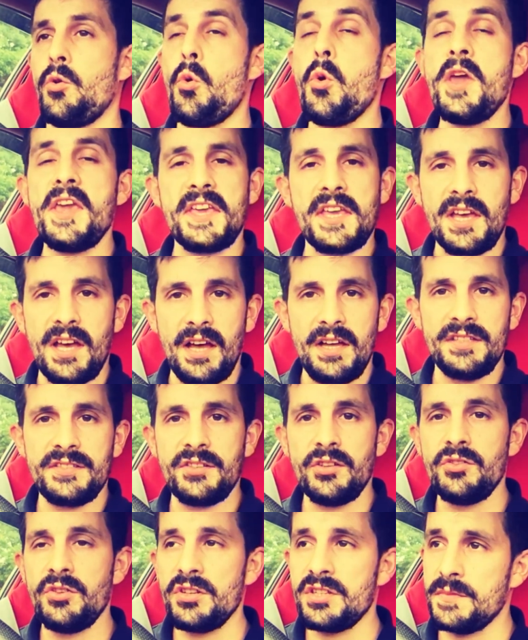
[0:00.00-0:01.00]
quicker,
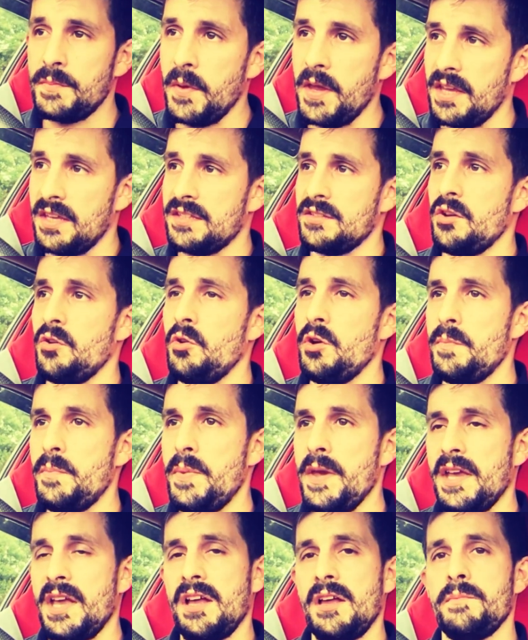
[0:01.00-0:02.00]
so to speak. So it
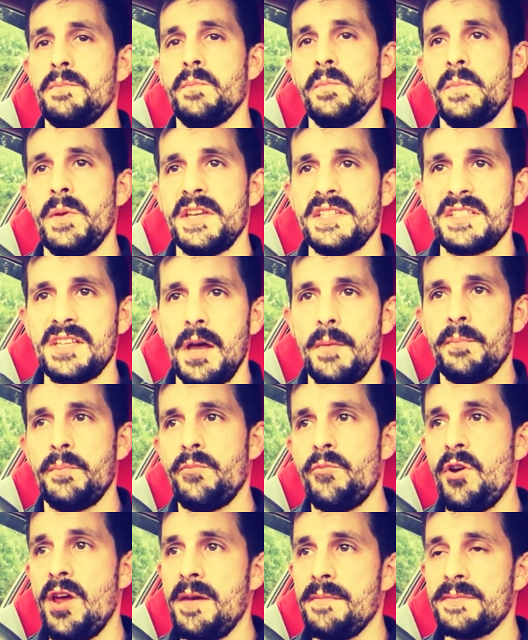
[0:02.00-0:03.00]
picks up
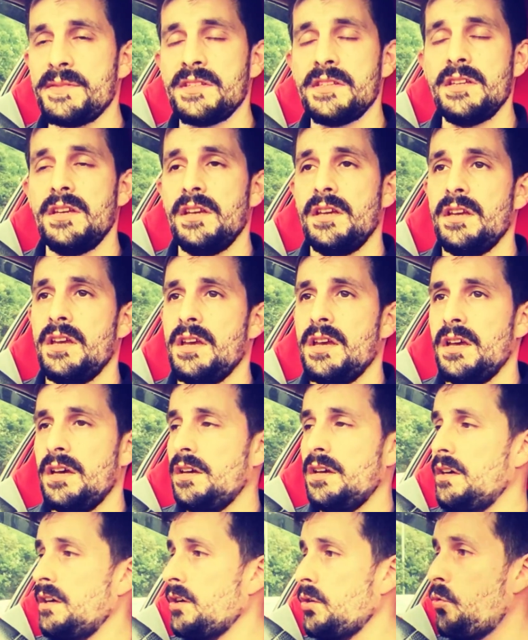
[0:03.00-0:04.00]
revs
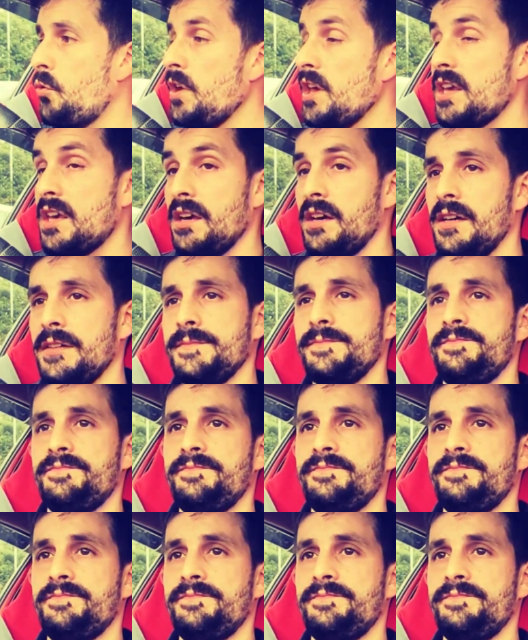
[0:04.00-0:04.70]
quicker,